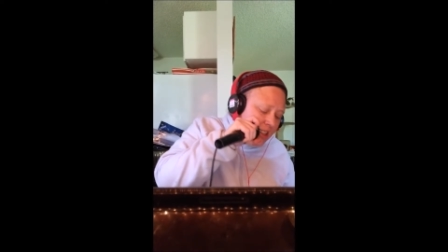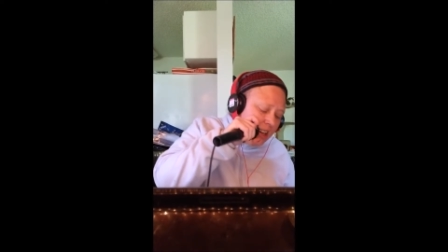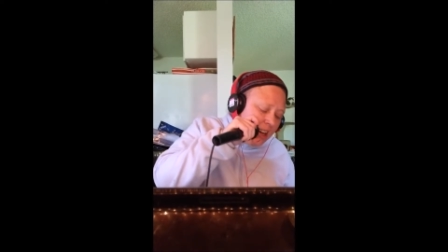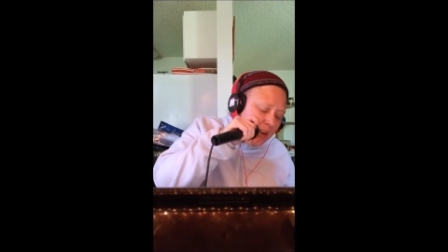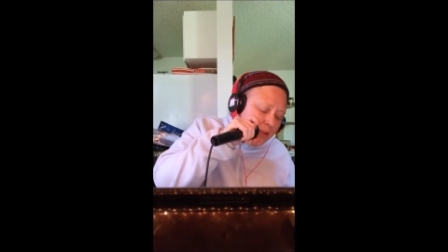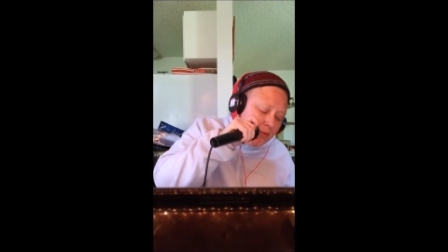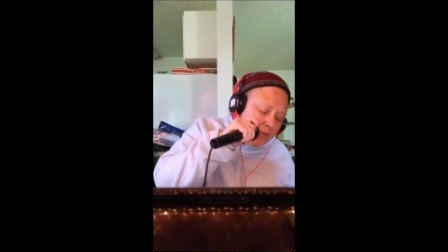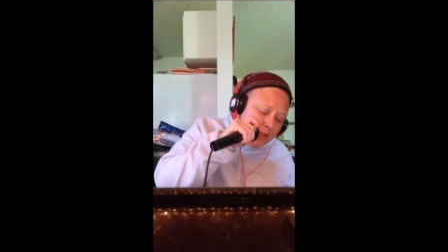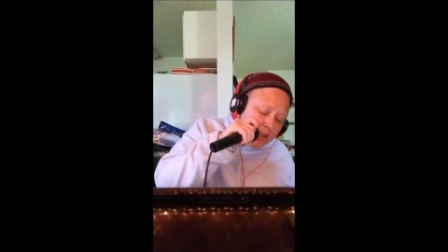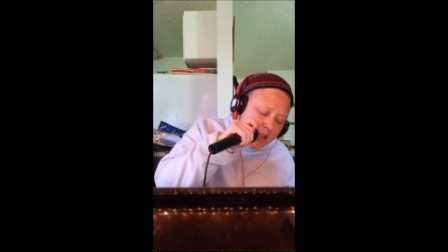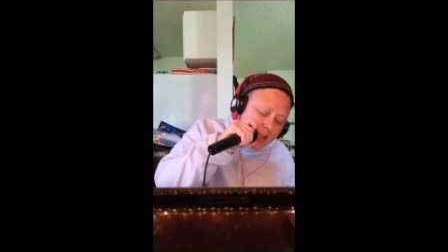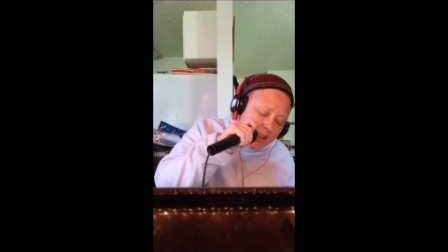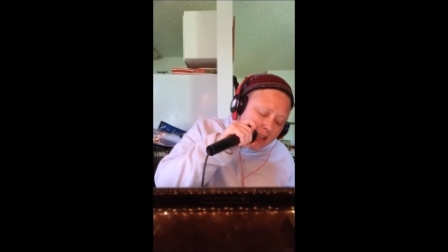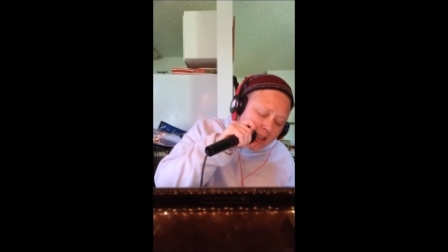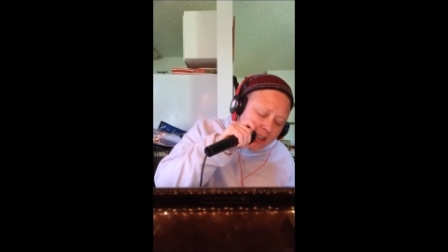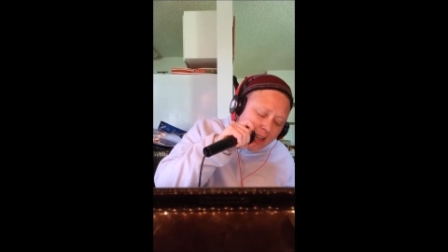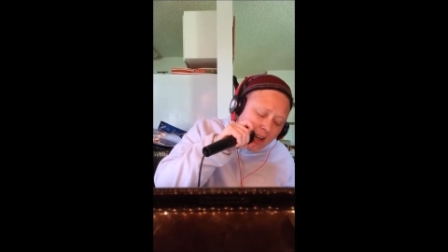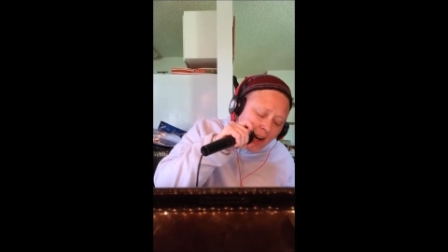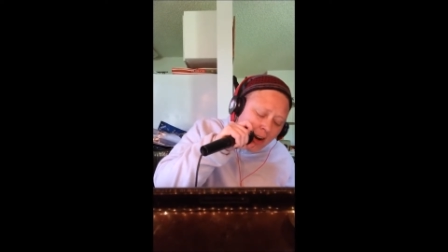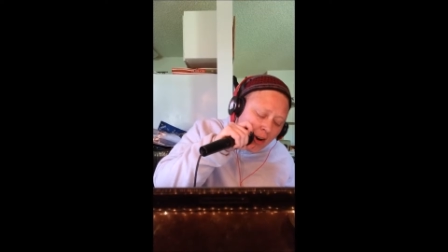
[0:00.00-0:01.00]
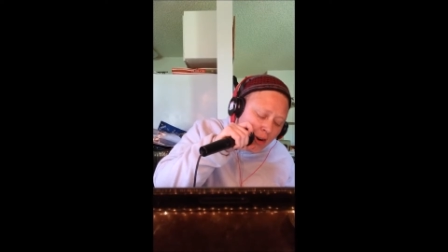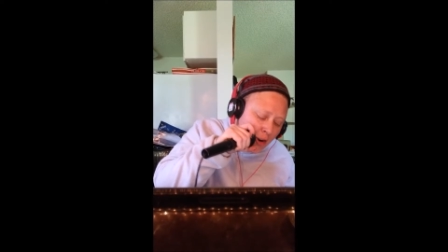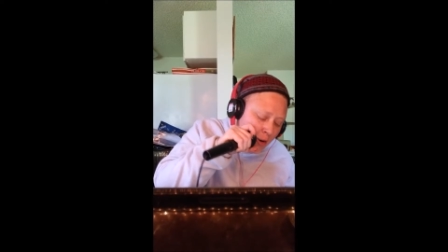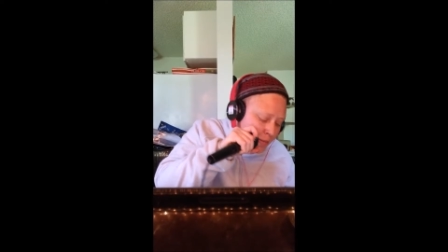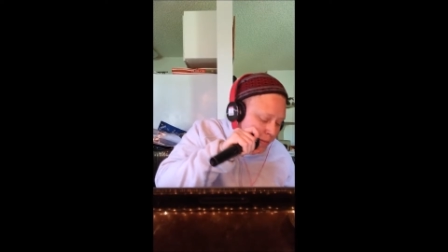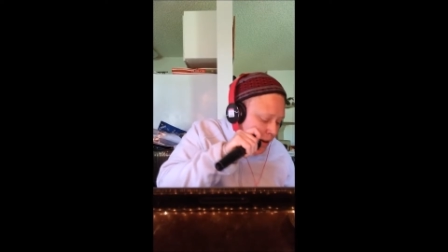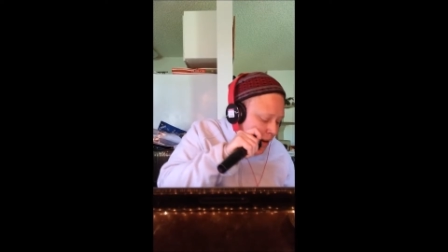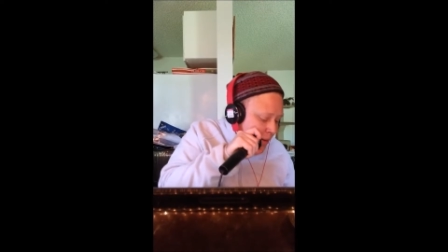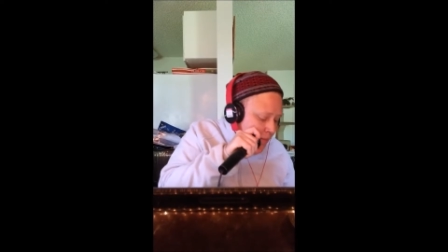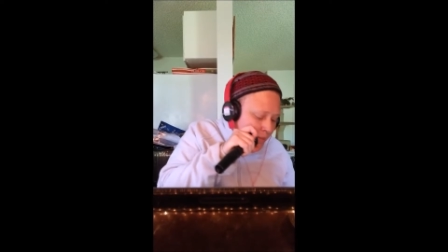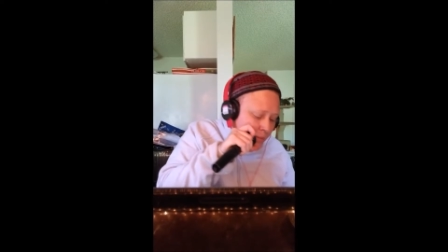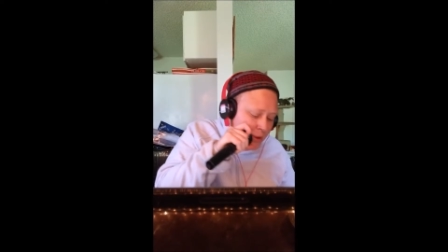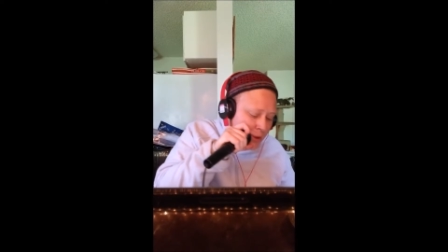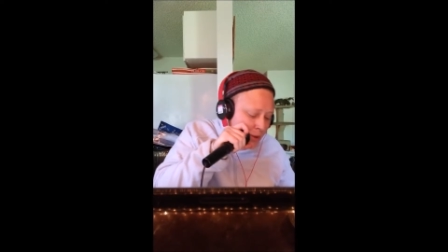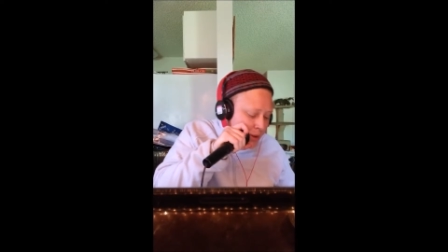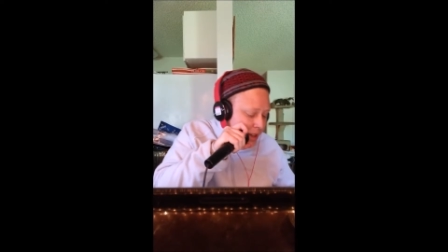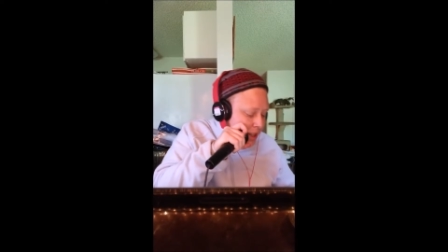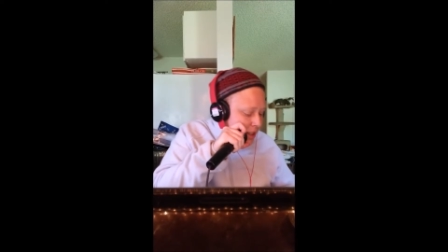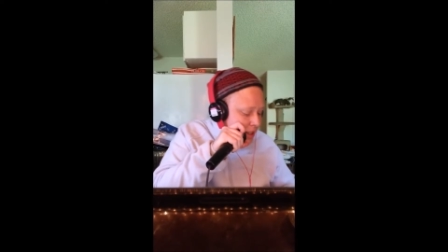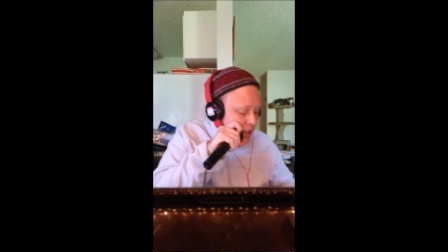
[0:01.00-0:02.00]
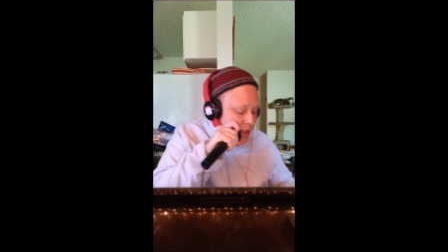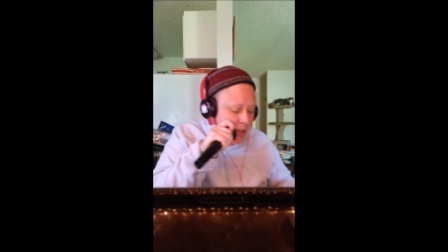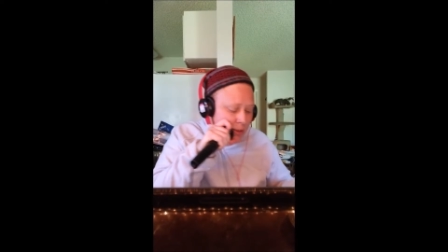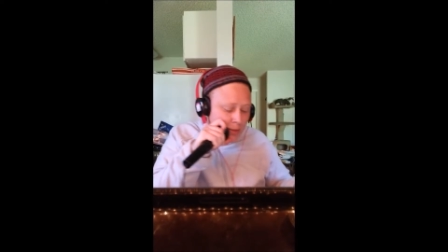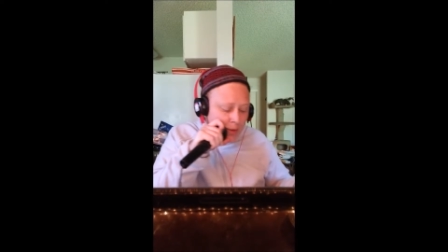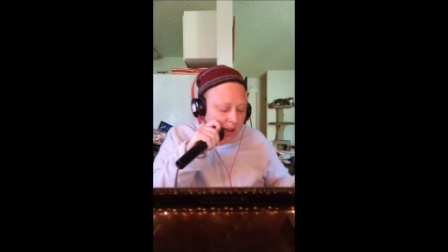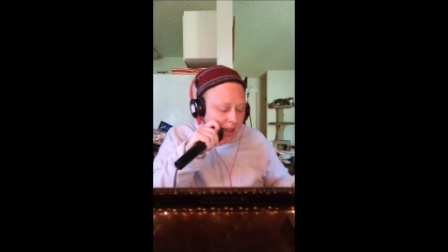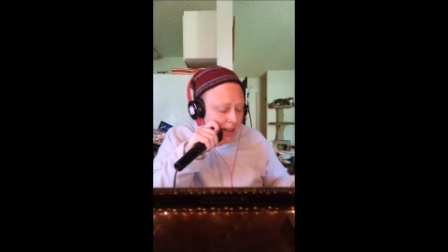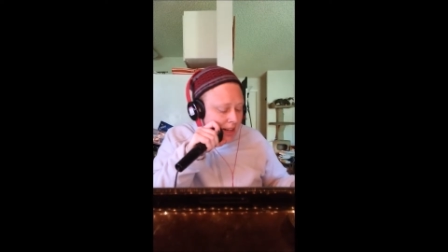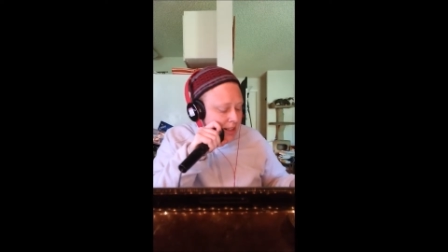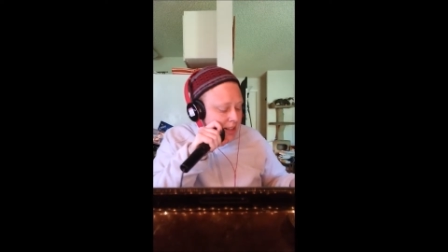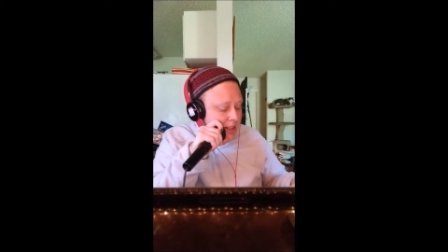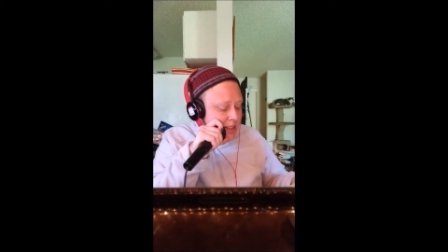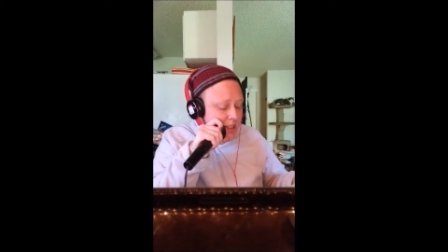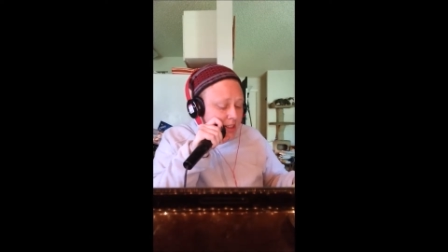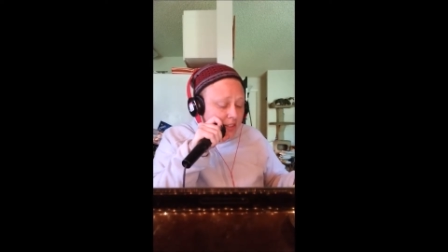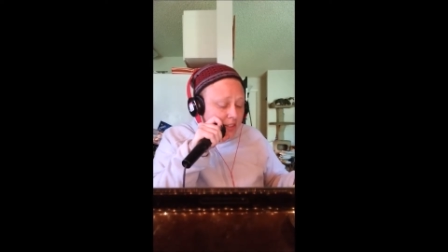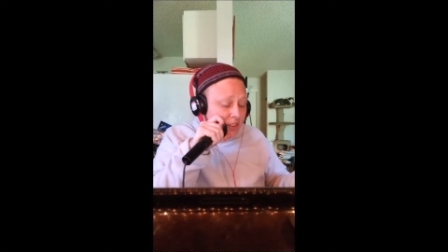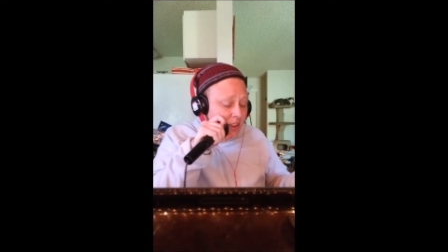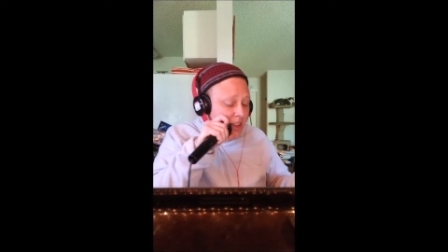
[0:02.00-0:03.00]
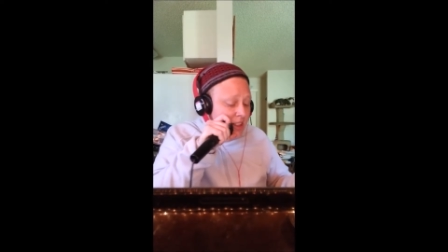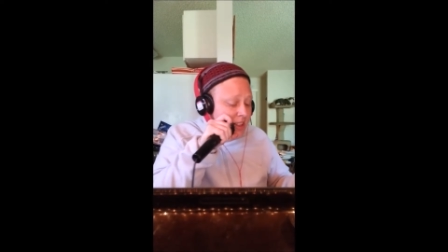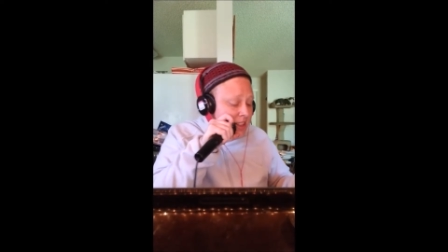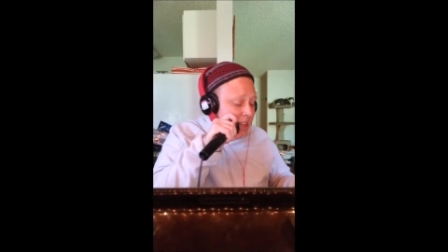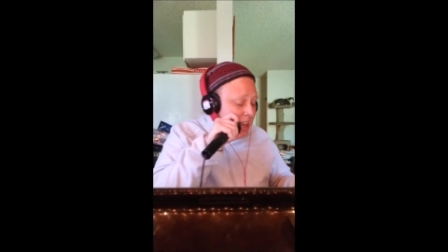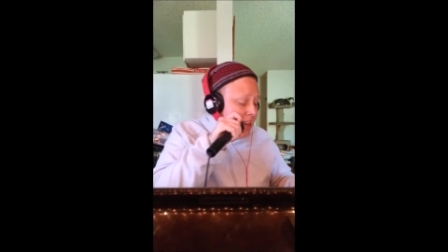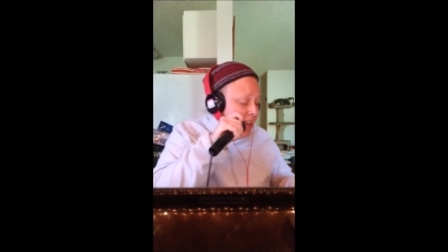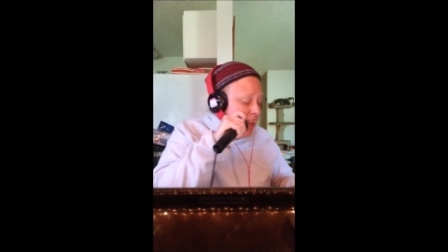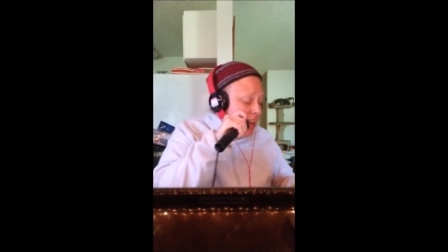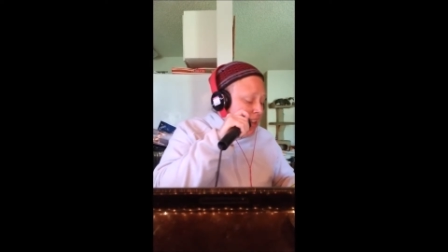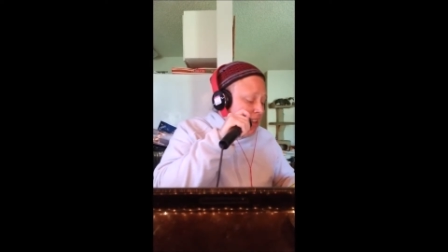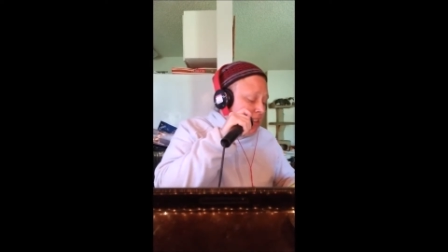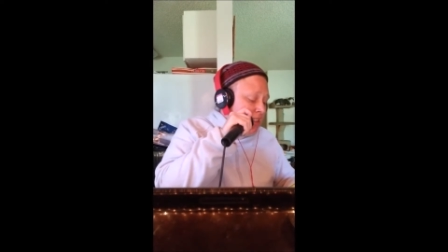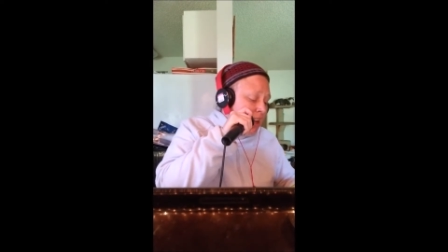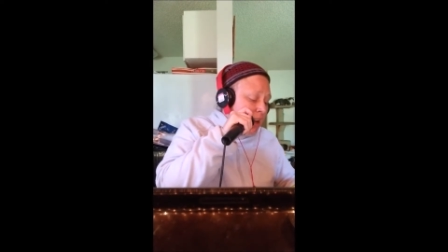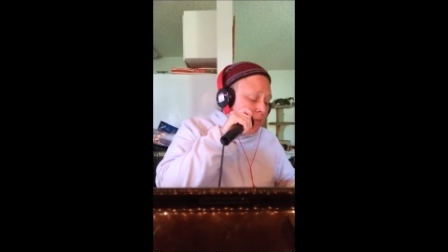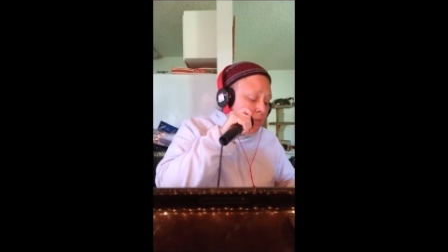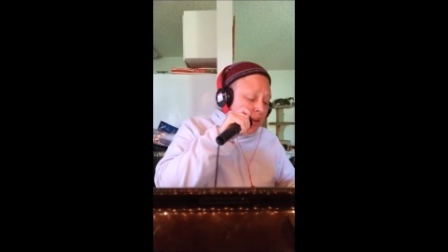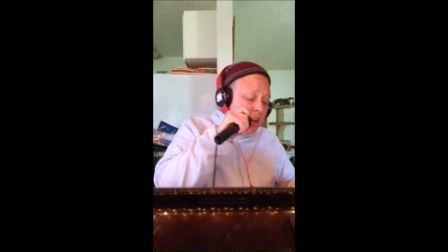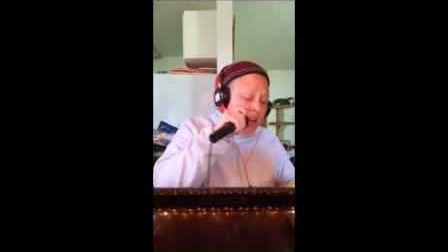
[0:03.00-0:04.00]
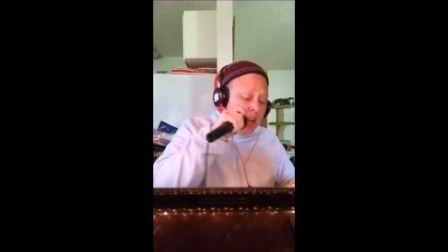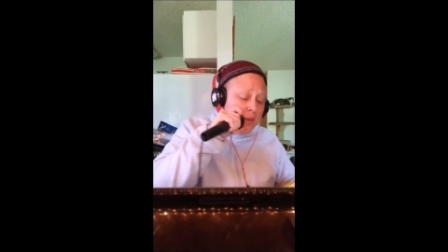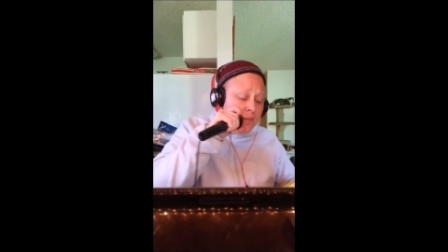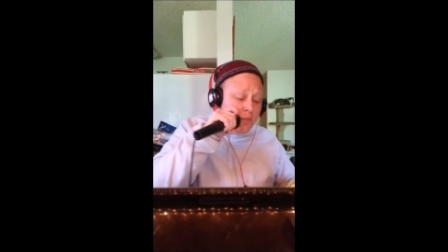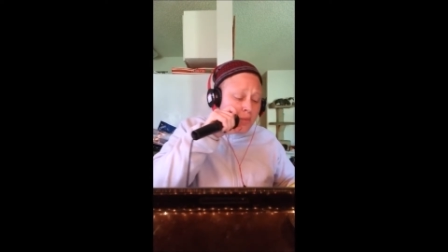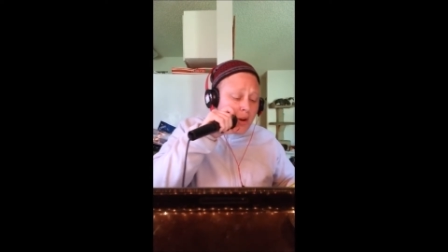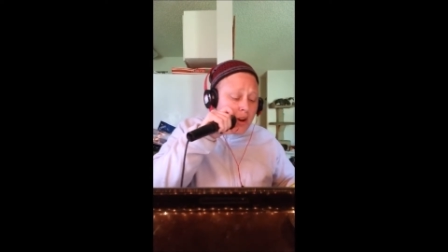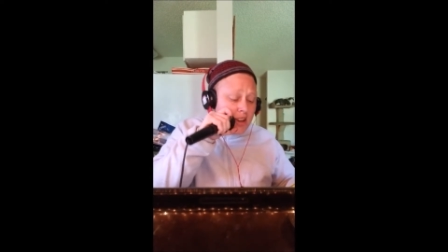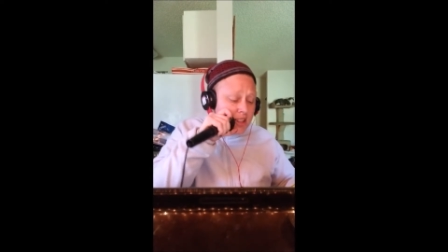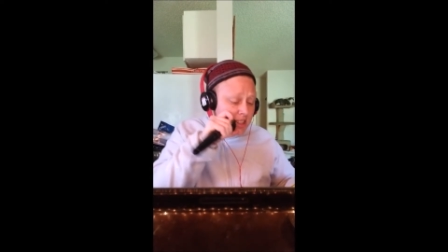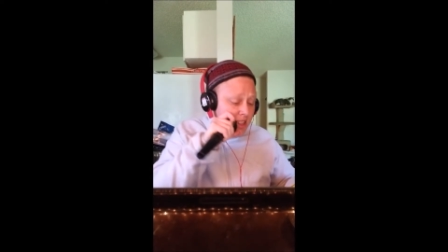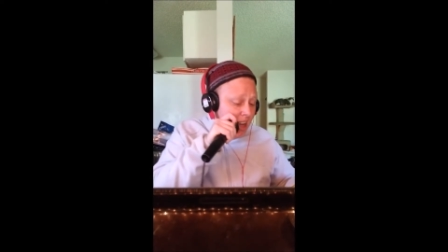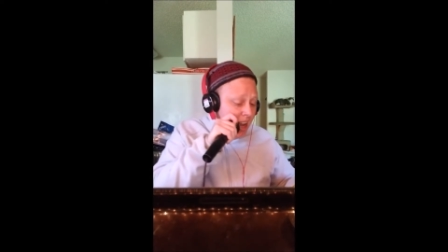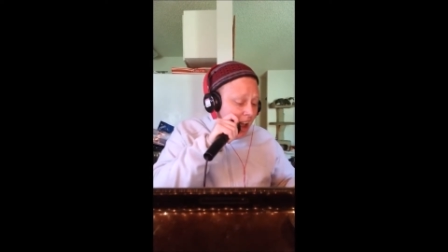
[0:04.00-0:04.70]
and I really hope I'm doing this right, because if he's taking his time reading books,